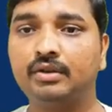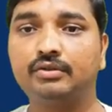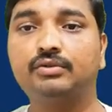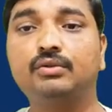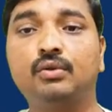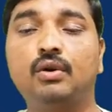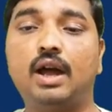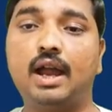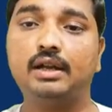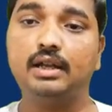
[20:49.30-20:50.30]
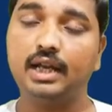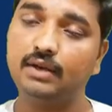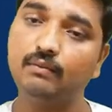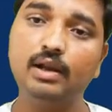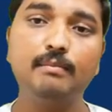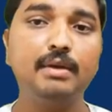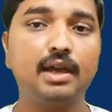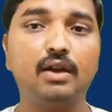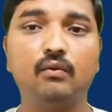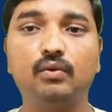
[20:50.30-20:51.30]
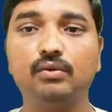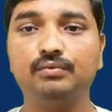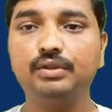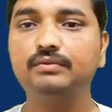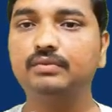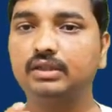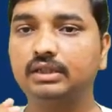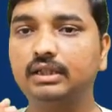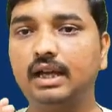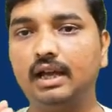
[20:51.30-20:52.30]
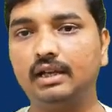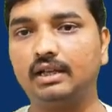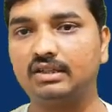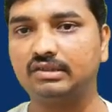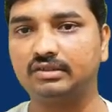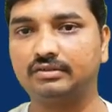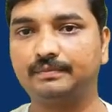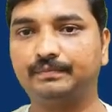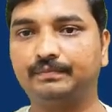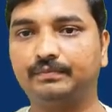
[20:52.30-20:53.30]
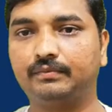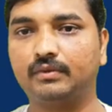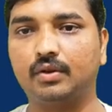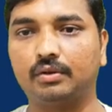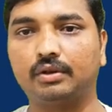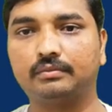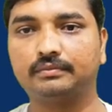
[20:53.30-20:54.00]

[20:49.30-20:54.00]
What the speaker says: So, and it will be helpful for further analysis. Okay.